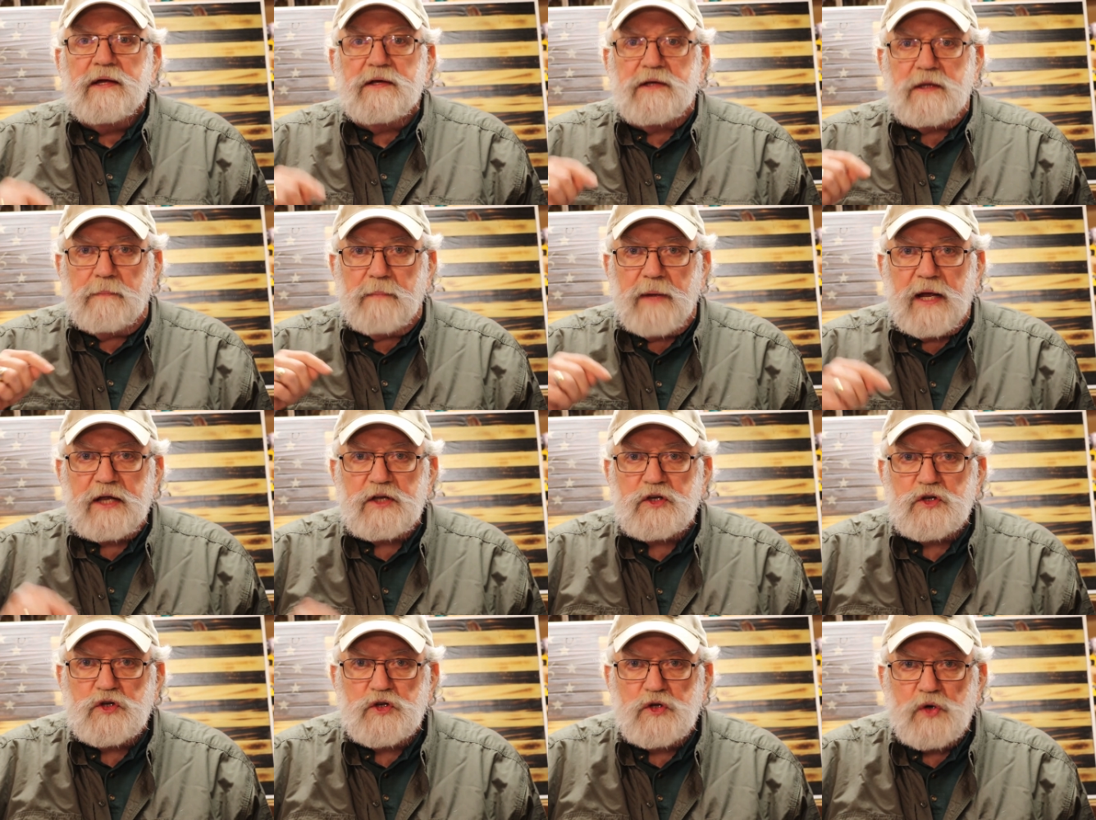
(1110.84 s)
to
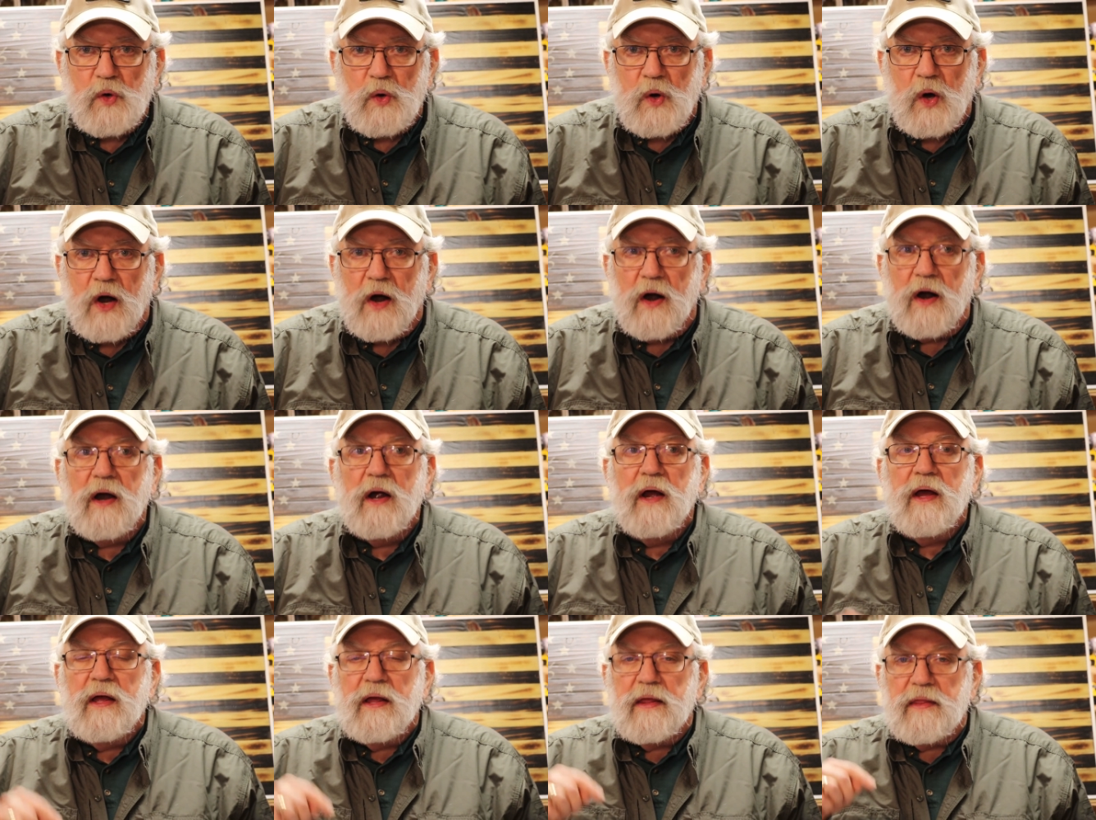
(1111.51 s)
make sure
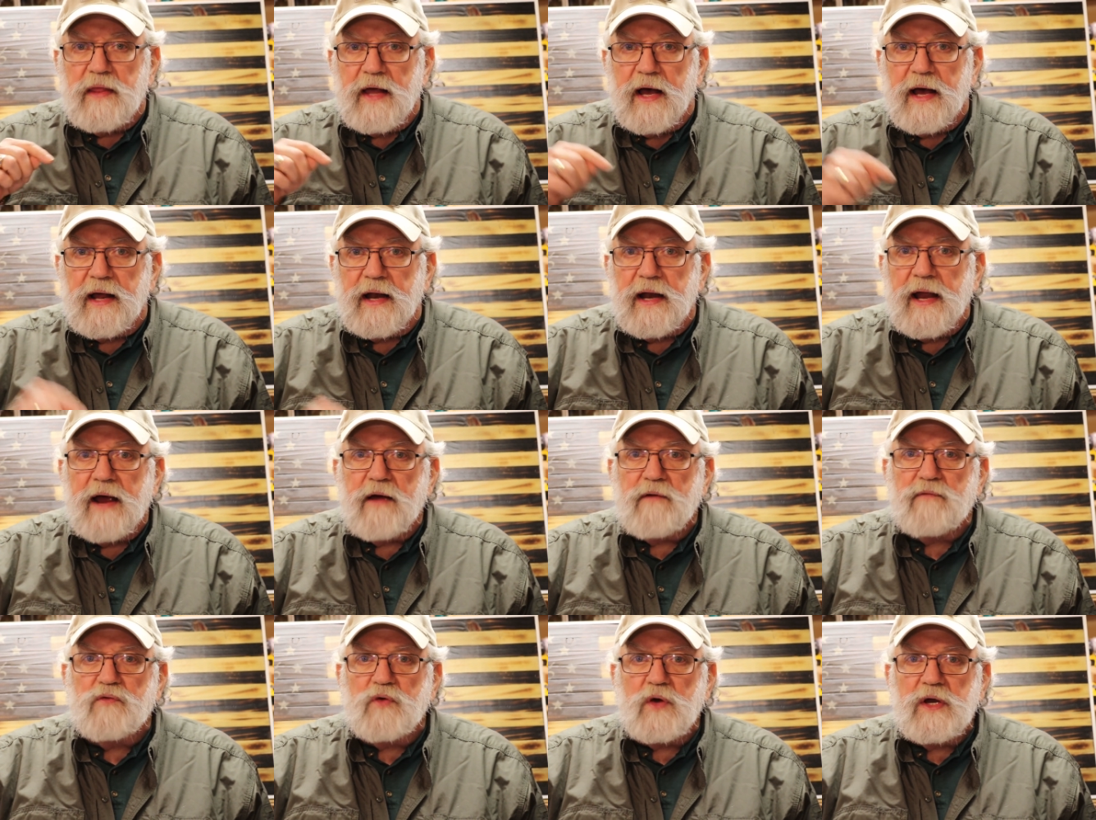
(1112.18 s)
that
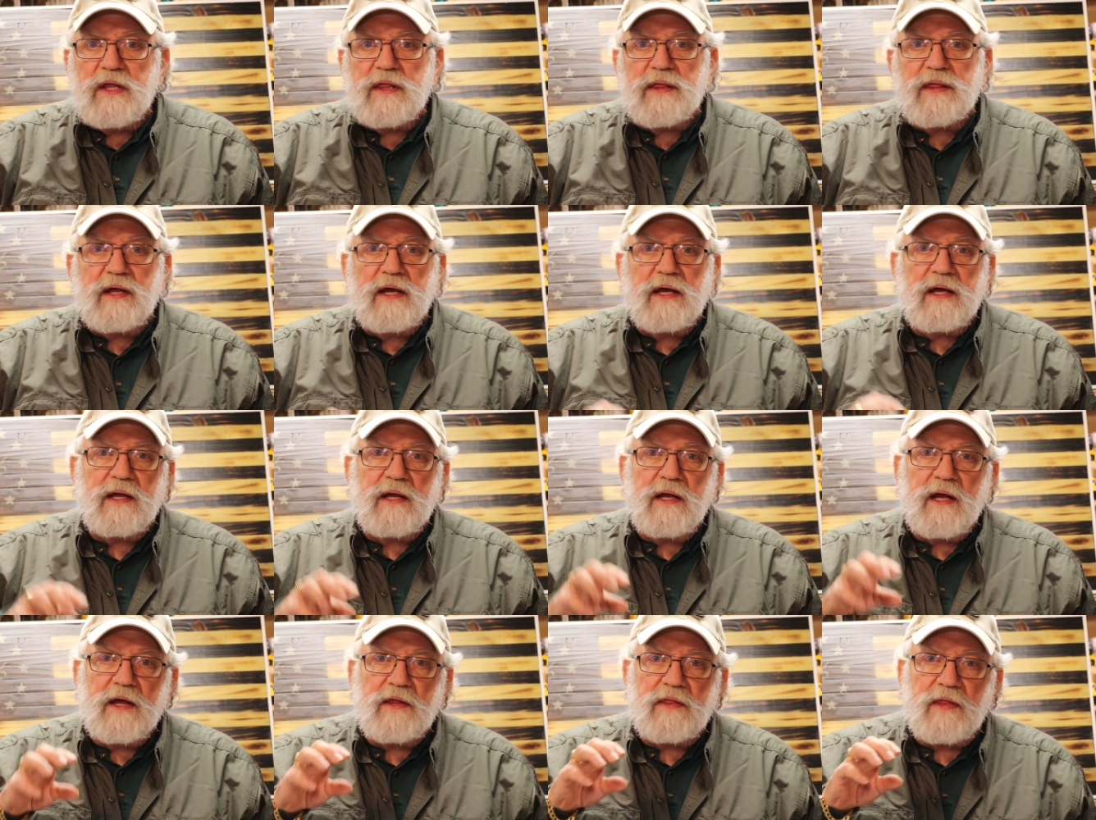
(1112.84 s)

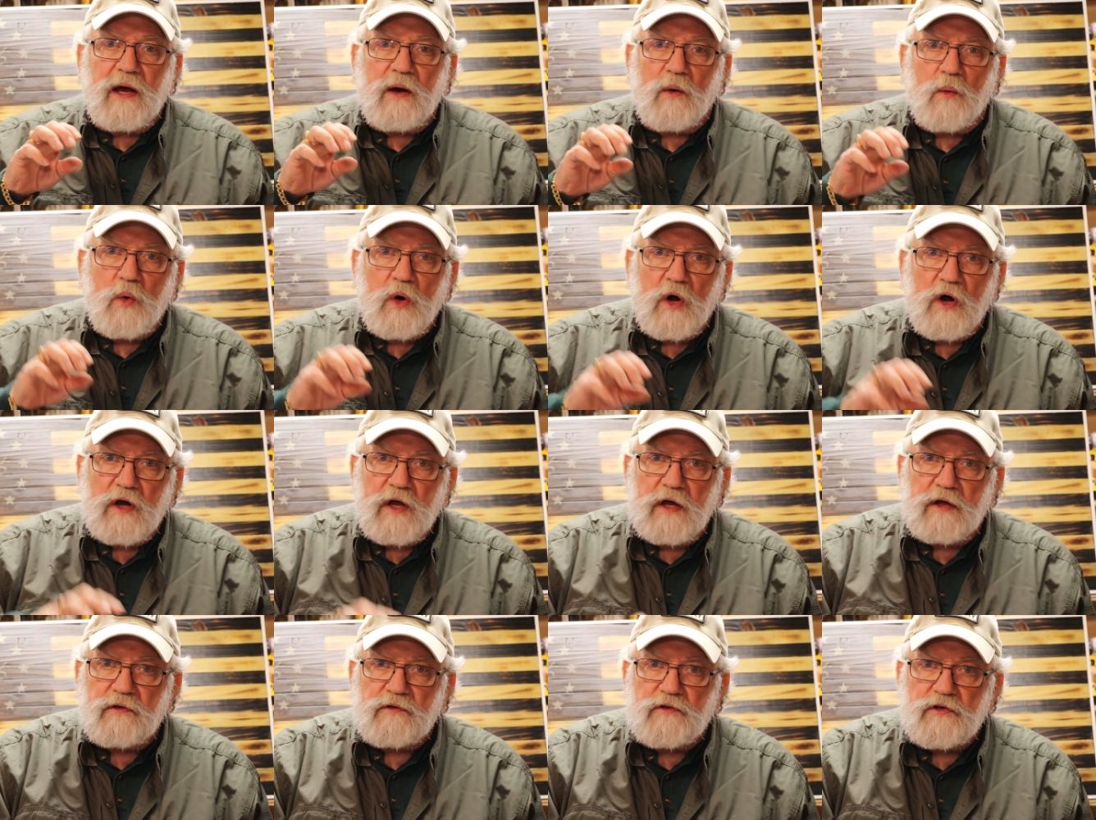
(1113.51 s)
everything that we're
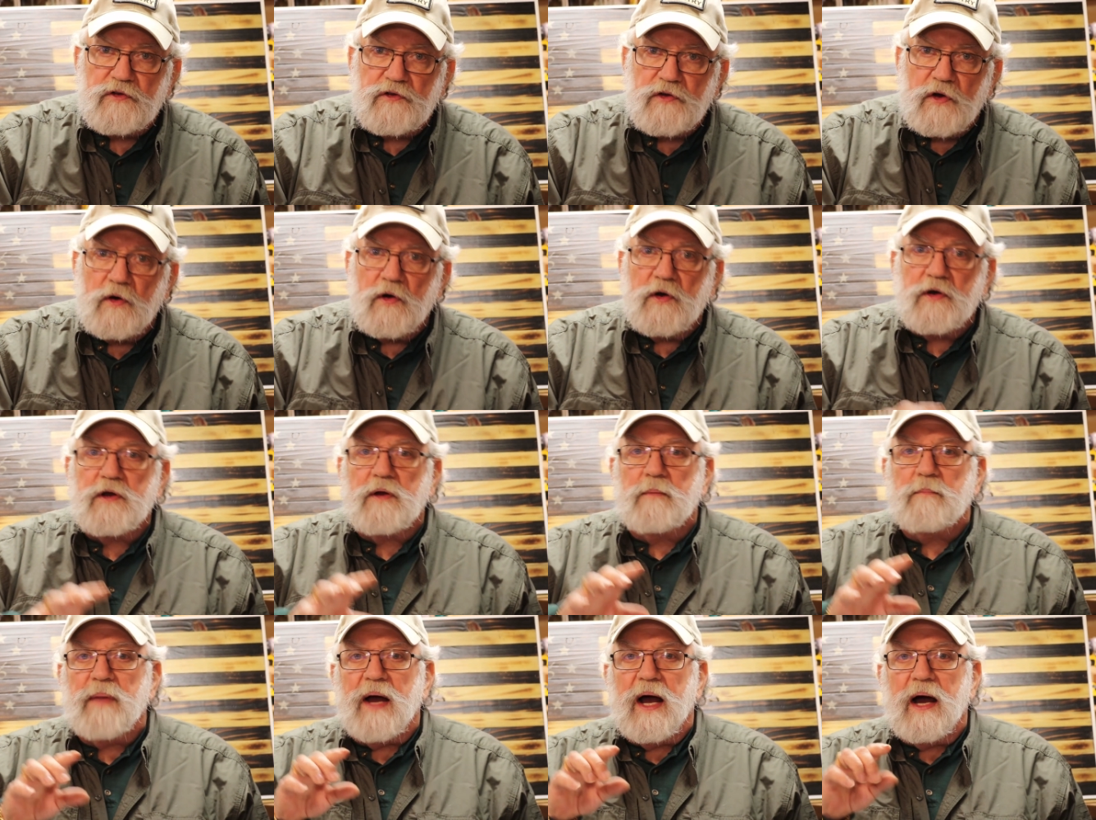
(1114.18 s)

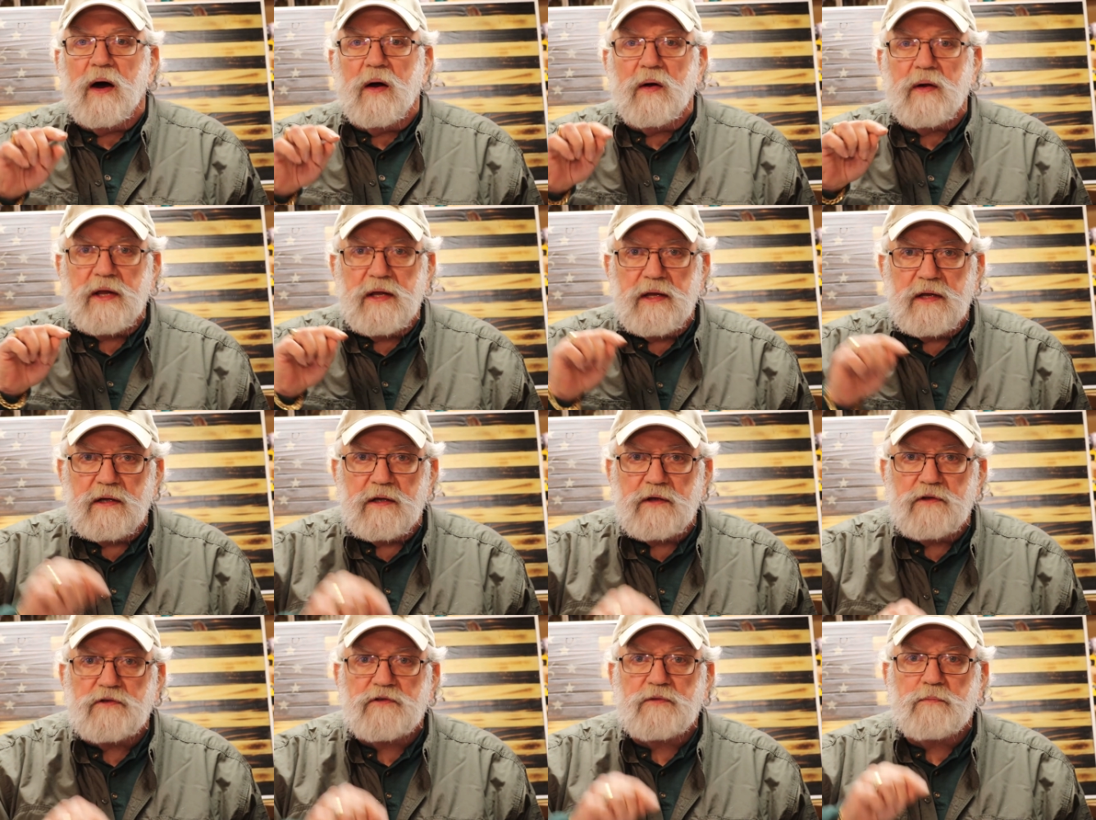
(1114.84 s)
concerned about
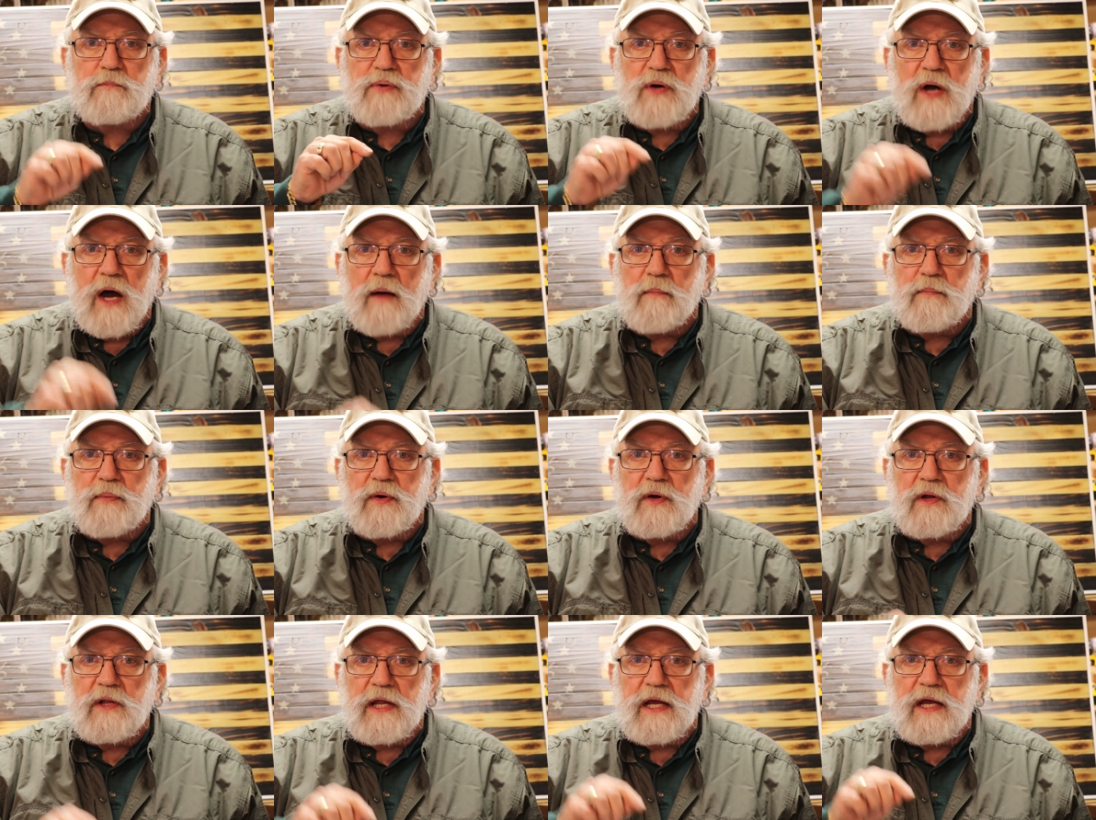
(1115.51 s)
is
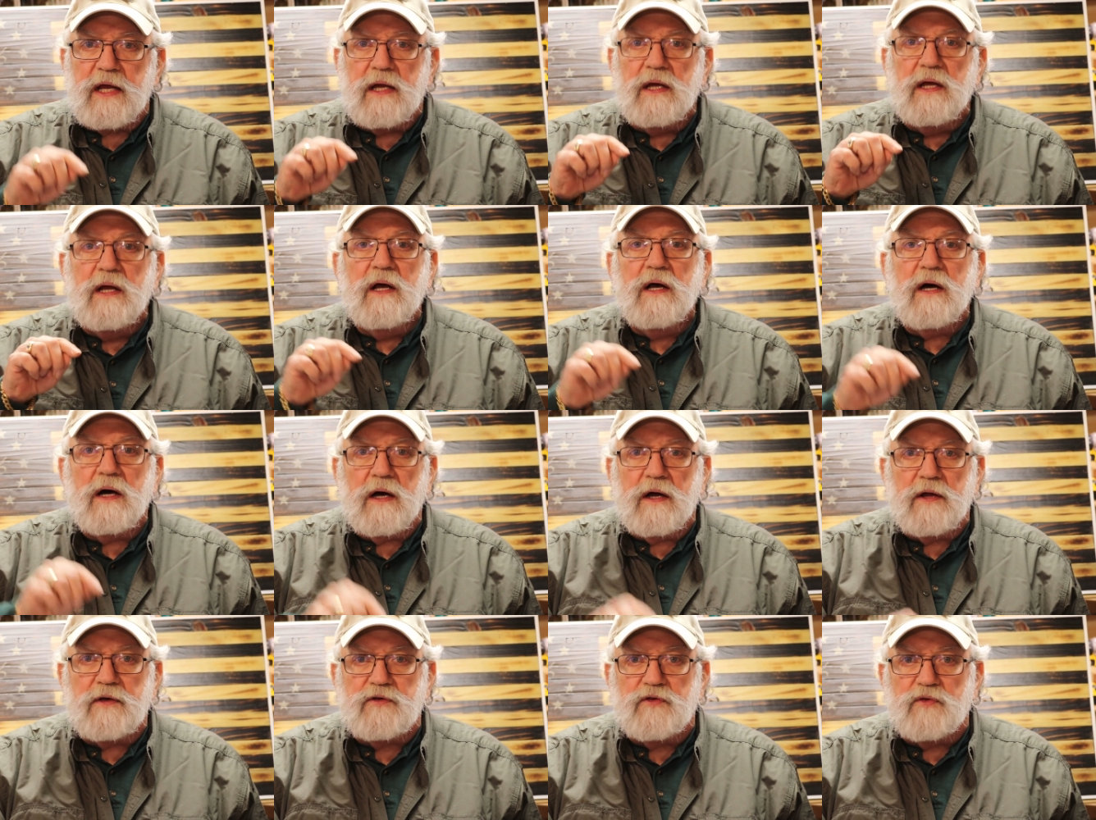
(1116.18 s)
properly
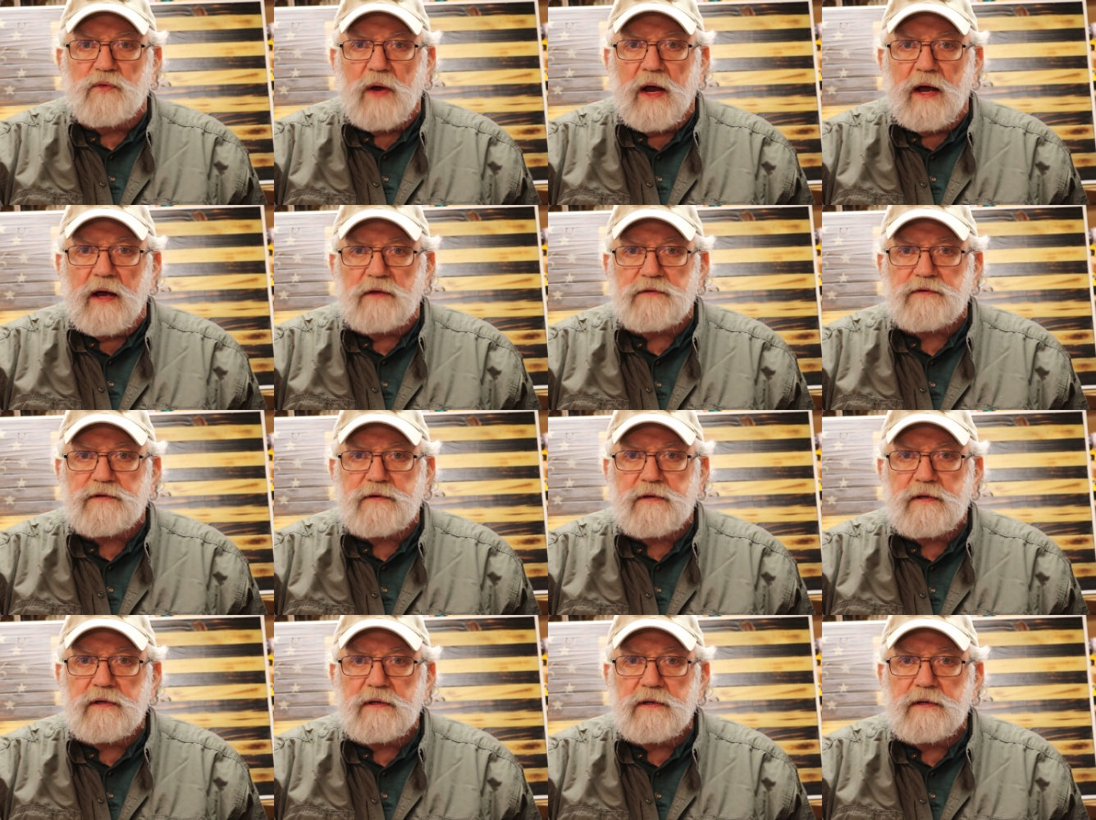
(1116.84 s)

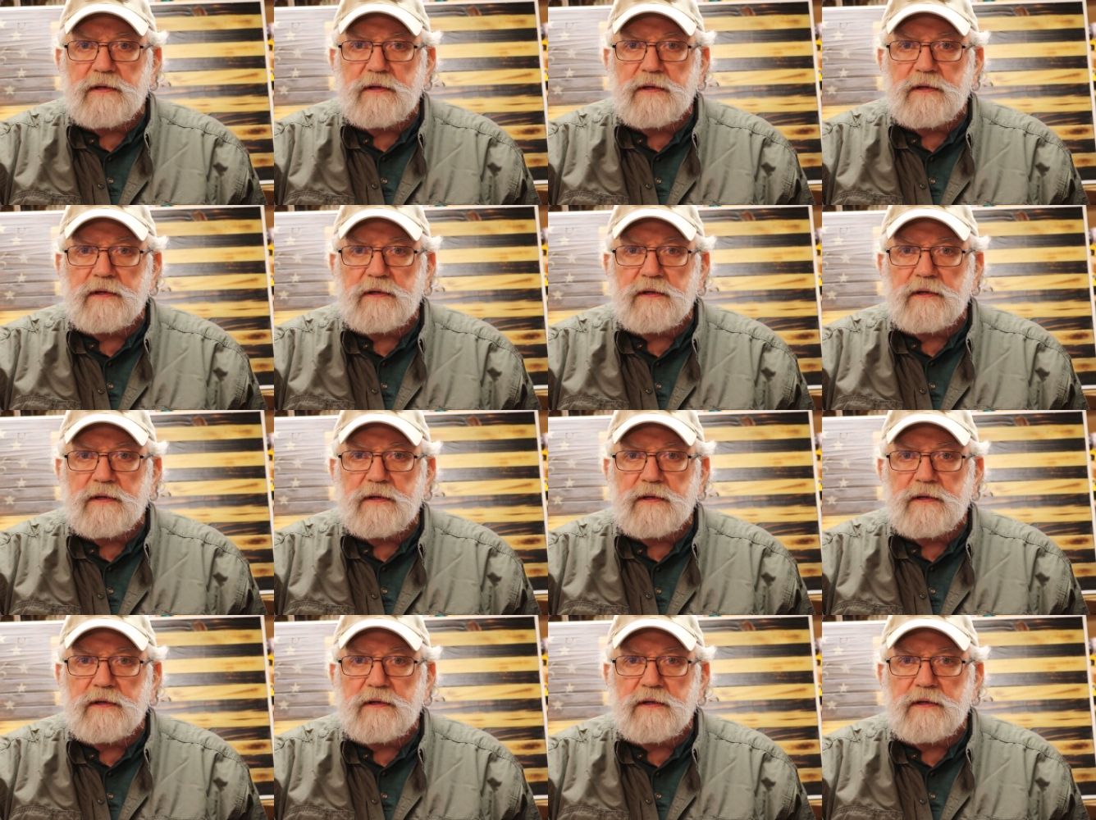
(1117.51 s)
addressed.